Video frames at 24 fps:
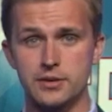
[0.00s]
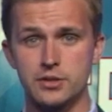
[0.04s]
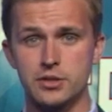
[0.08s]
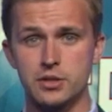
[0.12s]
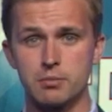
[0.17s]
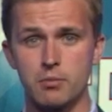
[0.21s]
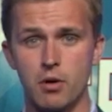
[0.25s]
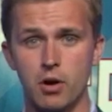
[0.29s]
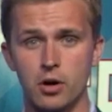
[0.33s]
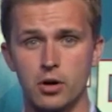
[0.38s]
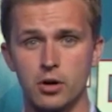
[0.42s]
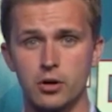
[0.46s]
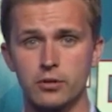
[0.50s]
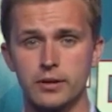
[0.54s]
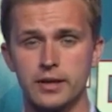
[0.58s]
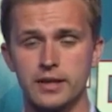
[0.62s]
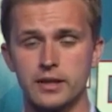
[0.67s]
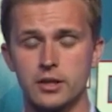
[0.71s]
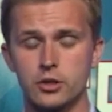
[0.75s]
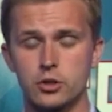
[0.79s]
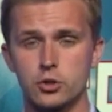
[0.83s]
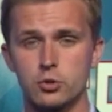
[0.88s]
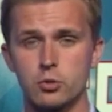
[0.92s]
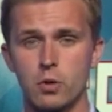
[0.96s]
tomorrow,
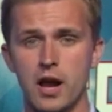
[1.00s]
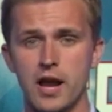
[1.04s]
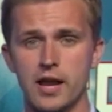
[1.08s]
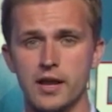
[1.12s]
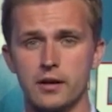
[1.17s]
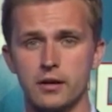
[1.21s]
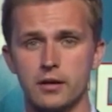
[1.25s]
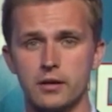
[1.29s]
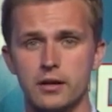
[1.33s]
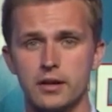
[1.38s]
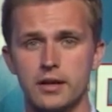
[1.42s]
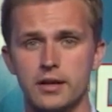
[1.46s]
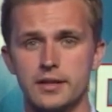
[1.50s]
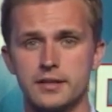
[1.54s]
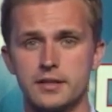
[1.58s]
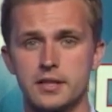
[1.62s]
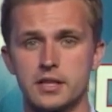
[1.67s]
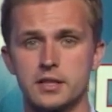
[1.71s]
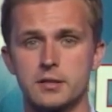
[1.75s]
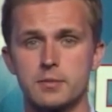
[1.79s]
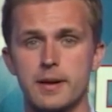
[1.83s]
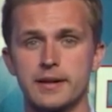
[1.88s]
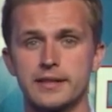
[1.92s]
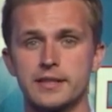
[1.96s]
and the trial is
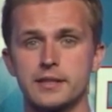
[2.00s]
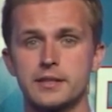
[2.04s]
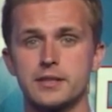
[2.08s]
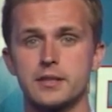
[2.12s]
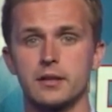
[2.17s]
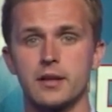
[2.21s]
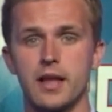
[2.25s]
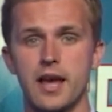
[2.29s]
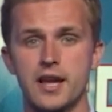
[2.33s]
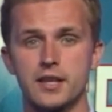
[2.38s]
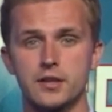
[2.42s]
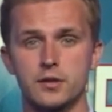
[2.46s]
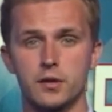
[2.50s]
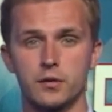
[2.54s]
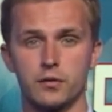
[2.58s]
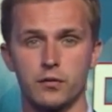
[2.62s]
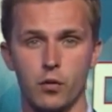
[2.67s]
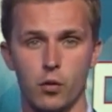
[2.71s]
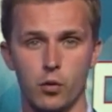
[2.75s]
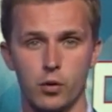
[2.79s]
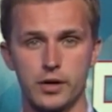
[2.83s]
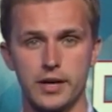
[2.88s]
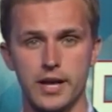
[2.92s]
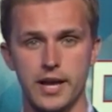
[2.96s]
expected to last for
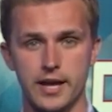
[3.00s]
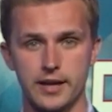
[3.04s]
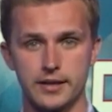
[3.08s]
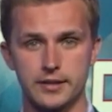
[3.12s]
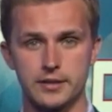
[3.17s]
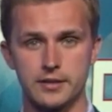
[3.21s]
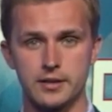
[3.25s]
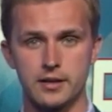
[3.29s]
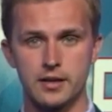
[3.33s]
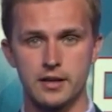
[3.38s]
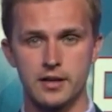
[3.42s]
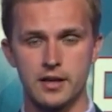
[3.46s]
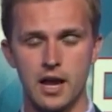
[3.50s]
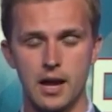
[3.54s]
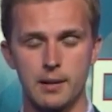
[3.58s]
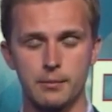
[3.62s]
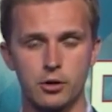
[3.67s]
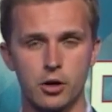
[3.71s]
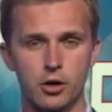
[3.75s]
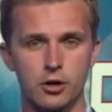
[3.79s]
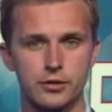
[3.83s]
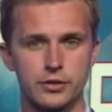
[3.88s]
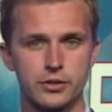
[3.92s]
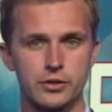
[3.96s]
four days. I'm
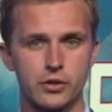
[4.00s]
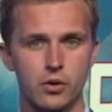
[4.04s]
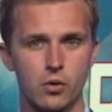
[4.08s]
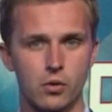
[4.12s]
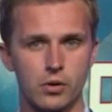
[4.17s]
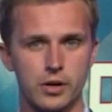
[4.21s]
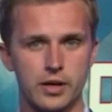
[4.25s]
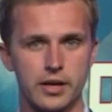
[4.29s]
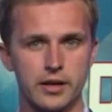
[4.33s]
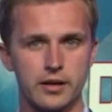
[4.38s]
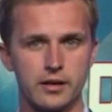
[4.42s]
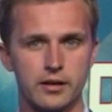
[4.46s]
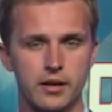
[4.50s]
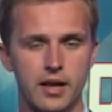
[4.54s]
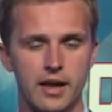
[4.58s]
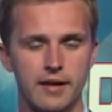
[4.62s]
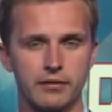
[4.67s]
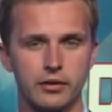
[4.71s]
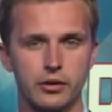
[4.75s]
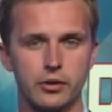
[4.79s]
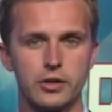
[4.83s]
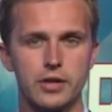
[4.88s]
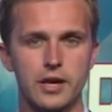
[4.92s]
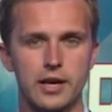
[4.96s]
Carson Gourdie.
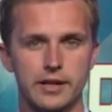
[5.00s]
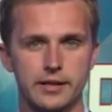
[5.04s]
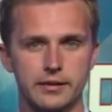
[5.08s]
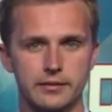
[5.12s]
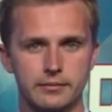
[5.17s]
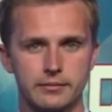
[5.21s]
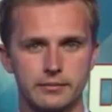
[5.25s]
Have a good night.